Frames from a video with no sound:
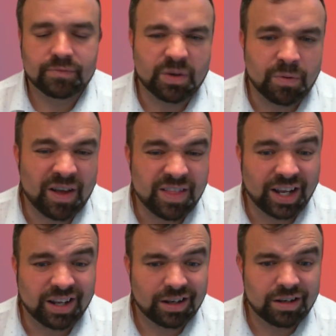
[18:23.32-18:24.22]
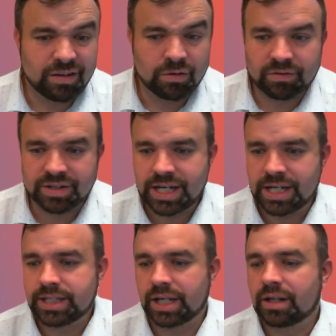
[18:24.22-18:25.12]
So I think longer is
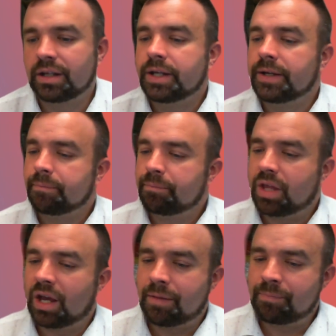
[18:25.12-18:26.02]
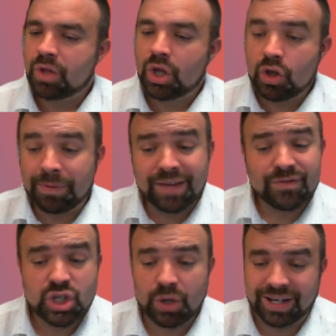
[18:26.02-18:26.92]
easier. You'll be
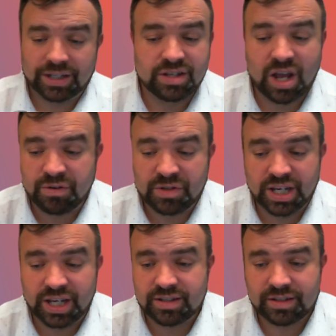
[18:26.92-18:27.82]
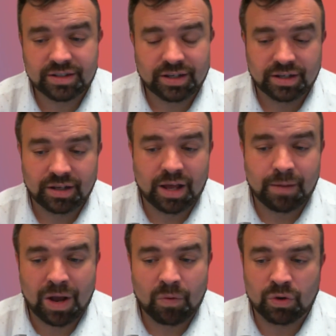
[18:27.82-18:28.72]
given 2 weeks notice
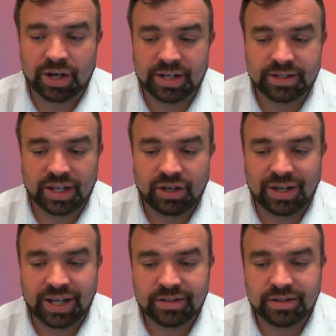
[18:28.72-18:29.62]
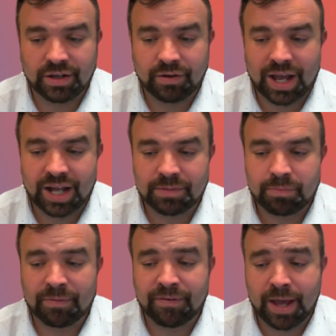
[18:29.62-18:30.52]
about what it is that you need to do and to
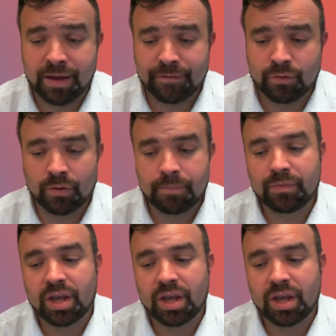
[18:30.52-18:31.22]
prepare for.